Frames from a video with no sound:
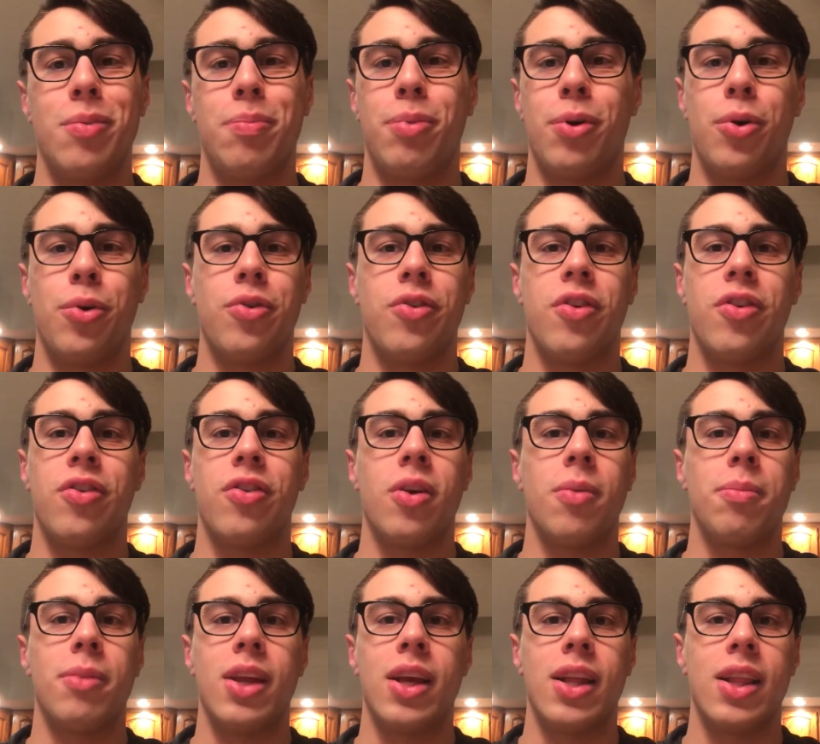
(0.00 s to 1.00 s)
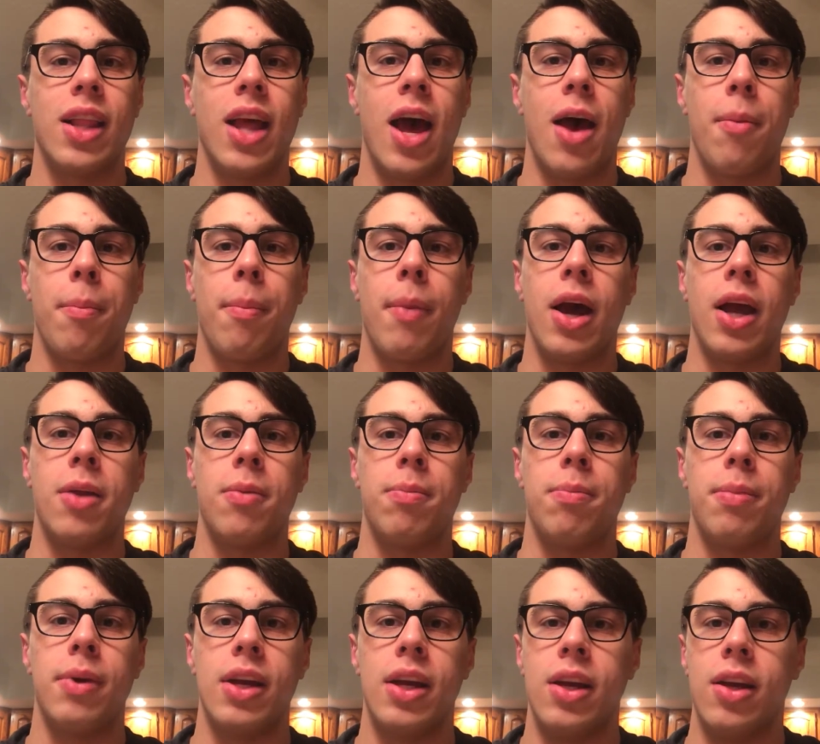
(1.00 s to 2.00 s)
opposed to something that might
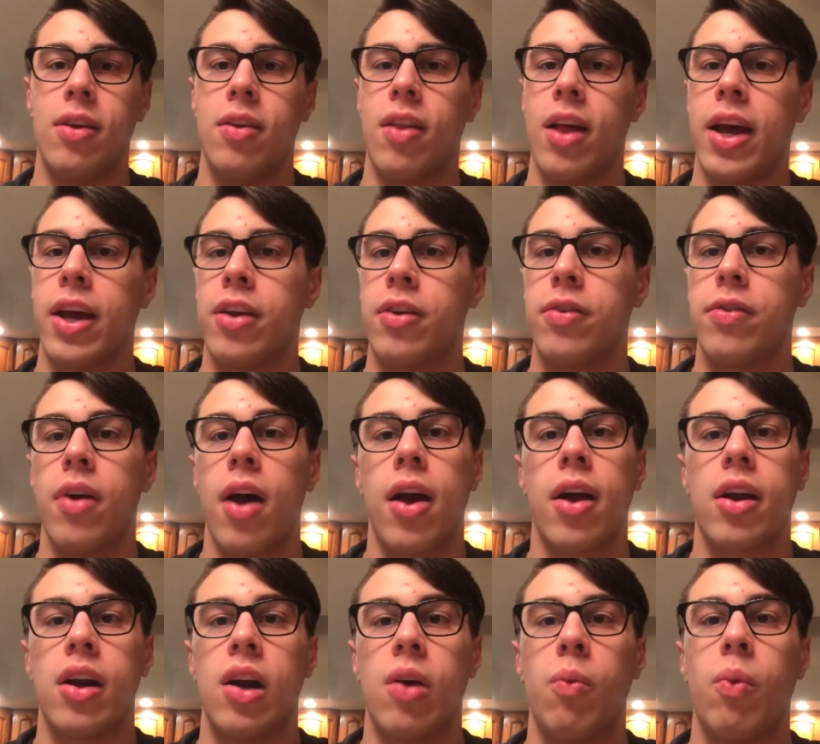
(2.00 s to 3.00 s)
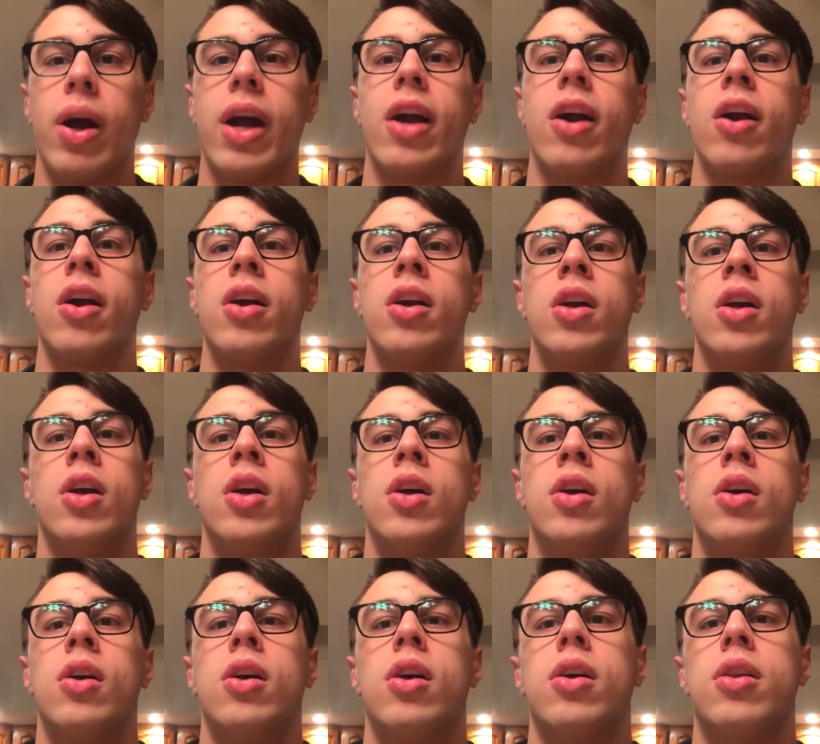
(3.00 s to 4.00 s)
be like soccer, where
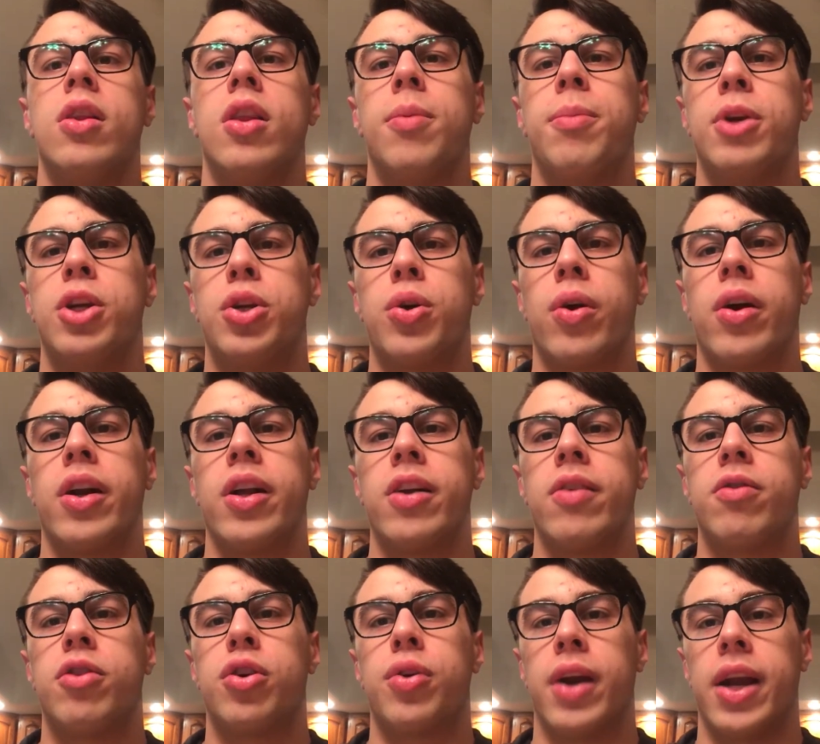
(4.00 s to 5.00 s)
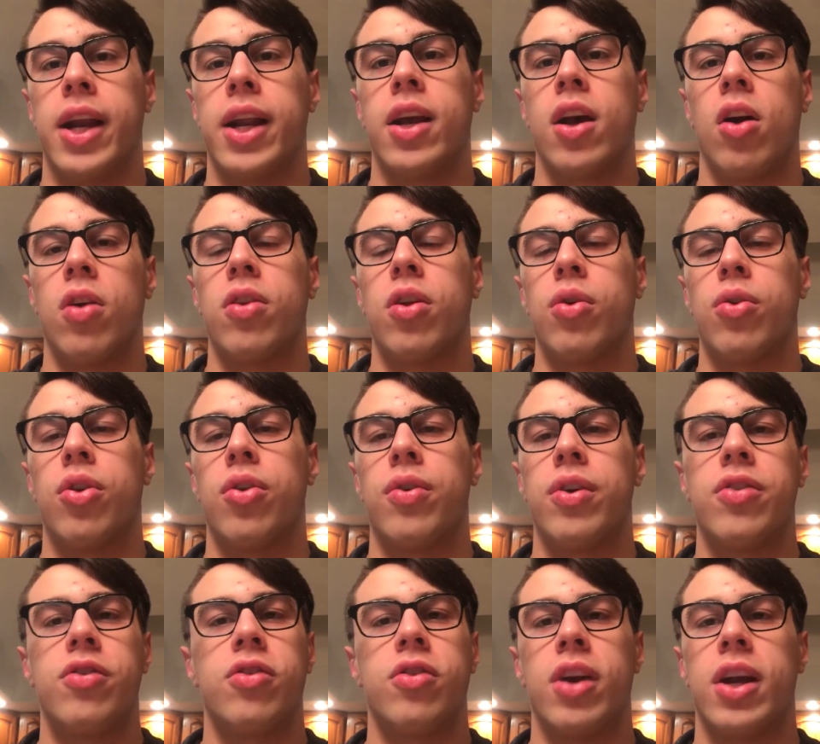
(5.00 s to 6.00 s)
the majority of training, although there
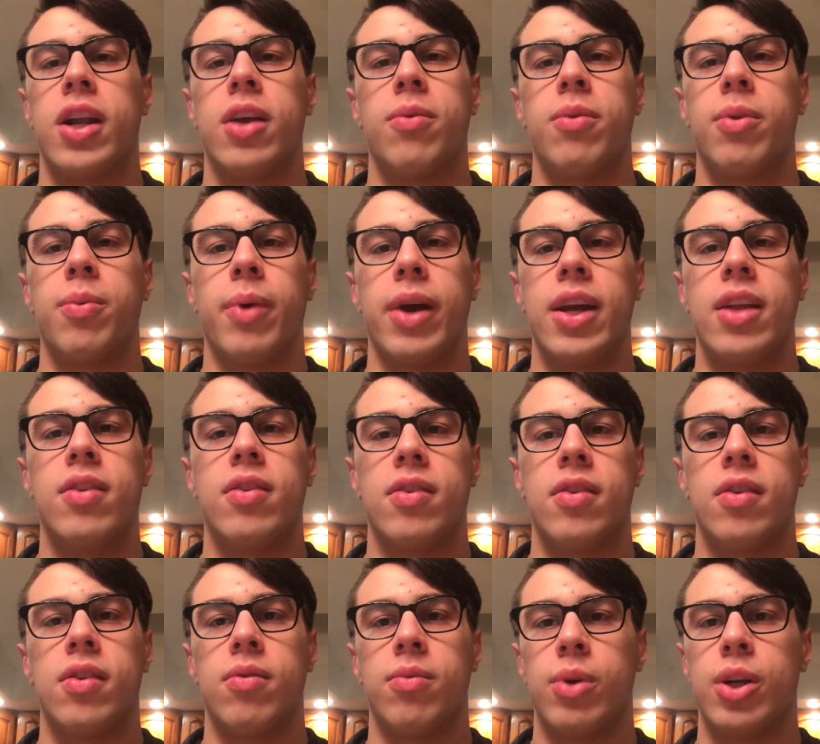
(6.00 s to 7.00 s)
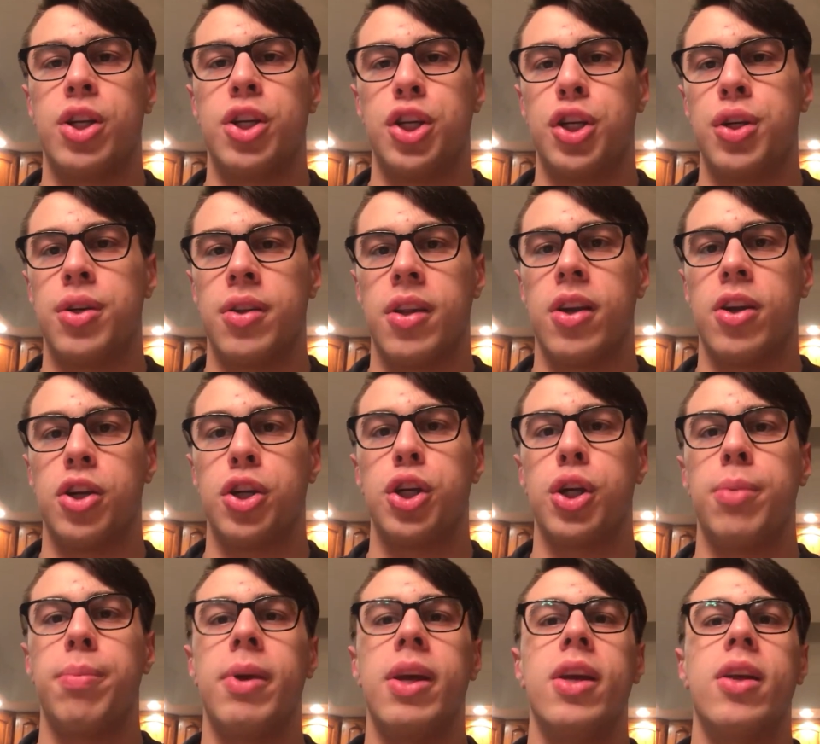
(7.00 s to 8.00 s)
is training with weights, which there
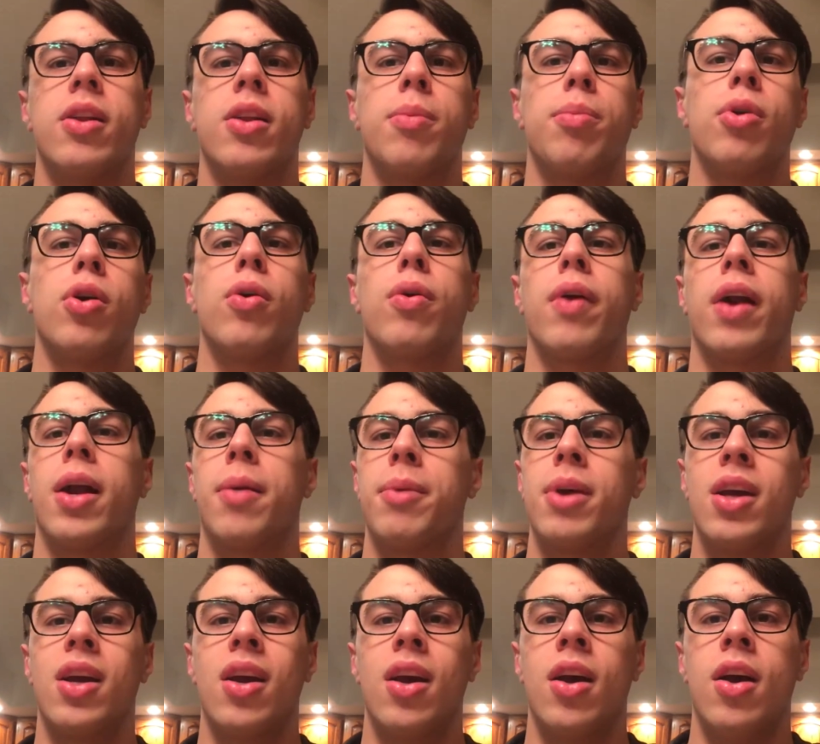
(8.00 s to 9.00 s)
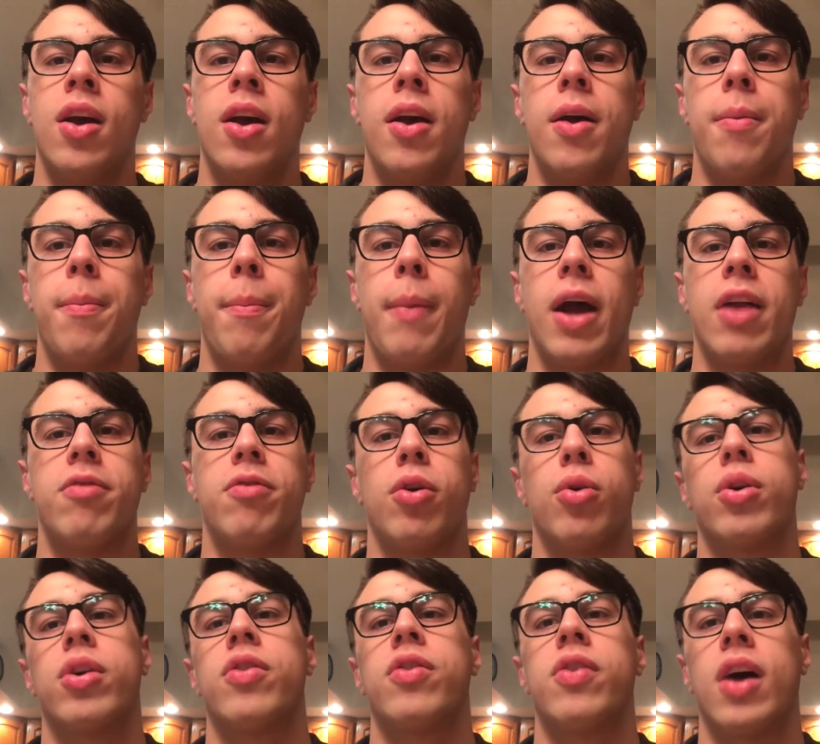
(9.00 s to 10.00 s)
should be in the programming, might
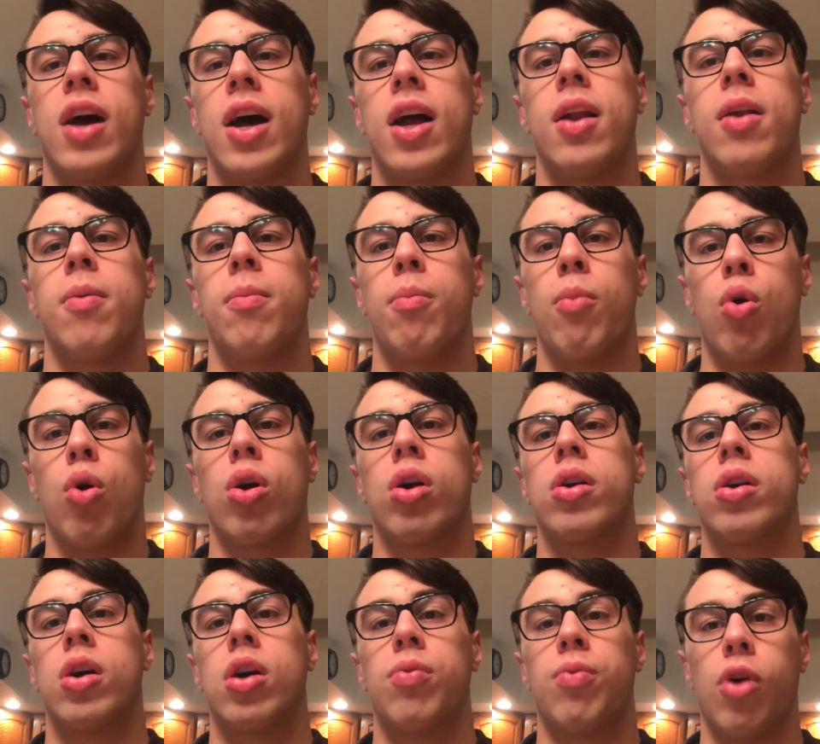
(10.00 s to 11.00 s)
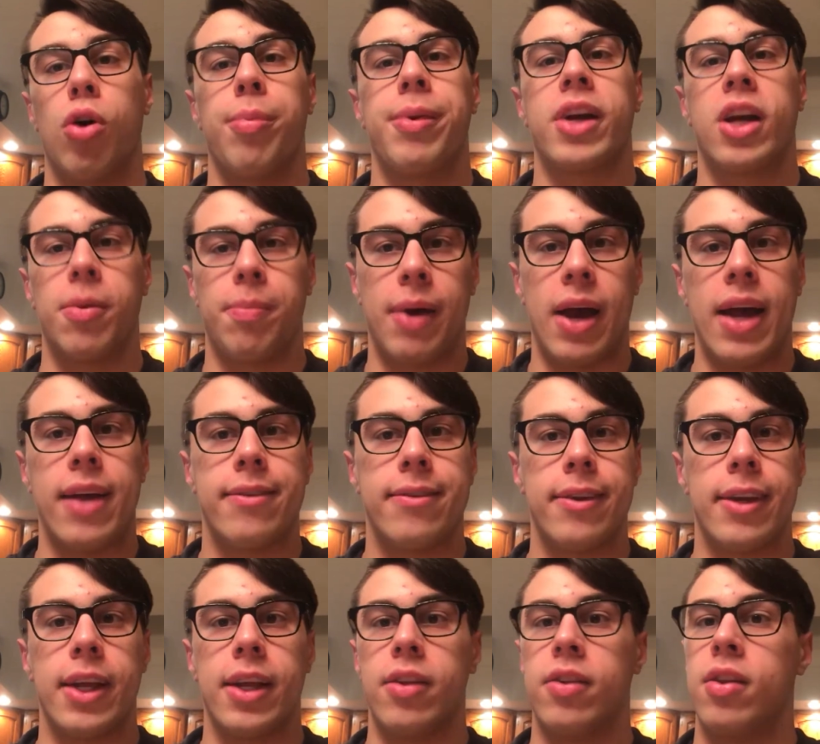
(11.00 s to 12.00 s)
focus on more aerobic
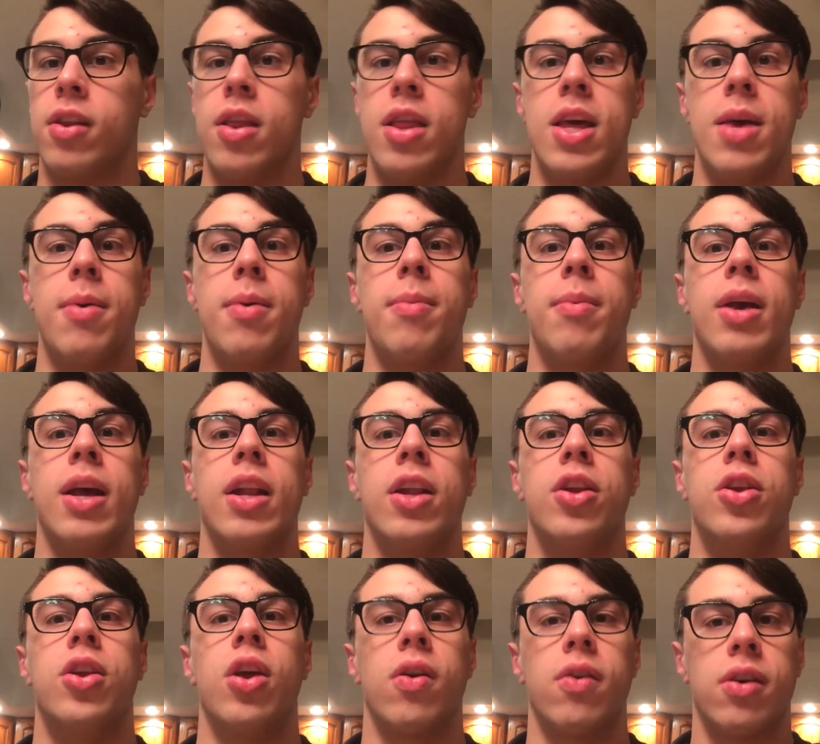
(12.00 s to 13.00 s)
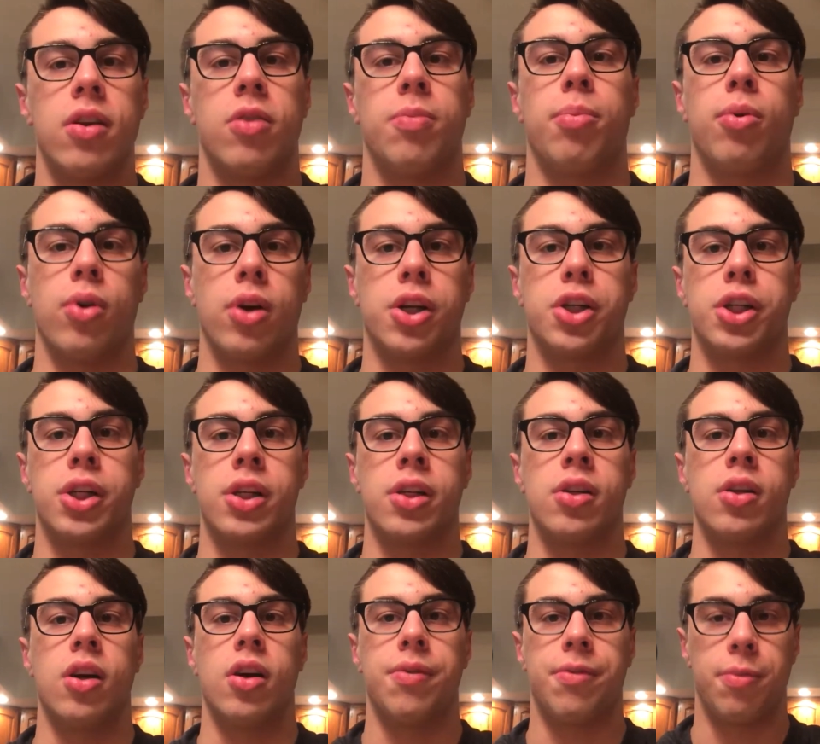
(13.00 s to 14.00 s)
capacity, the endurance portion
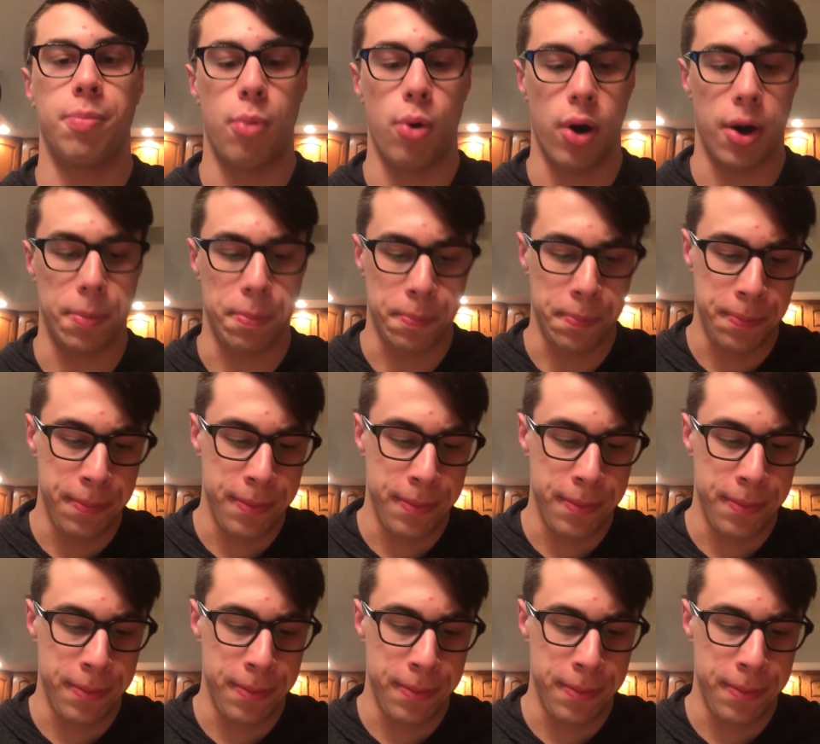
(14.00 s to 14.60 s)
of sport.